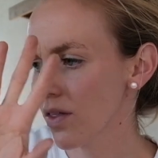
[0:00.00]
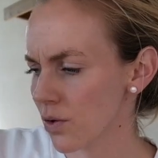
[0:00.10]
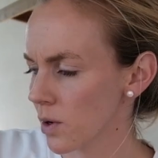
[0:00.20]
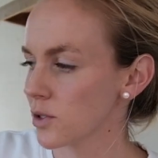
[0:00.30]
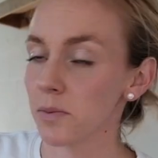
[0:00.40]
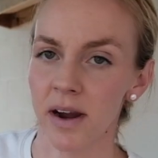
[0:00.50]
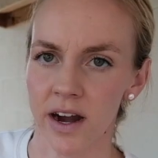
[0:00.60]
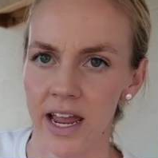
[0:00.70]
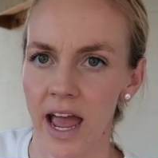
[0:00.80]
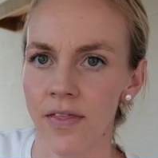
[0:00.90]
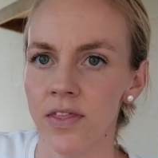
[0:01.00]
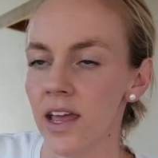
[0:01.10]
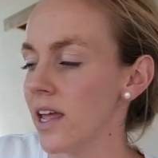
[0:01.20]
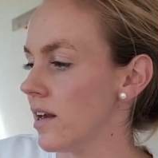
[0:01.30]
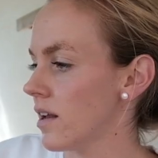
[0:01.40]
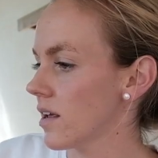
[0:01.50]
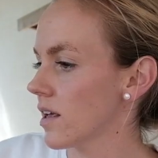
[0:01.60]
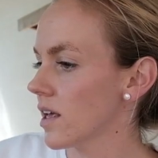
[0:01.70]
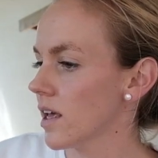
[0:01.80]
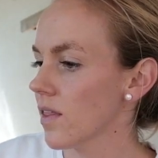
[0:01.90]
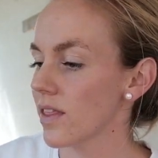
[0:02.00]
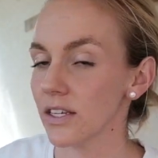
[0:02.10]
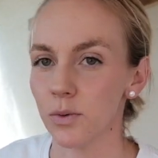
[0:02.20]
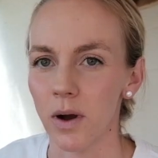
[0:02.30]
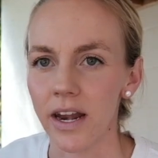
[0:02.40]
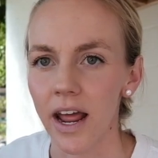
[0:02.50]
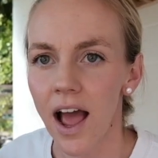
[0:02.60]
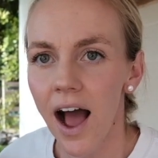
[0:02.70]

the rosemary and then this one.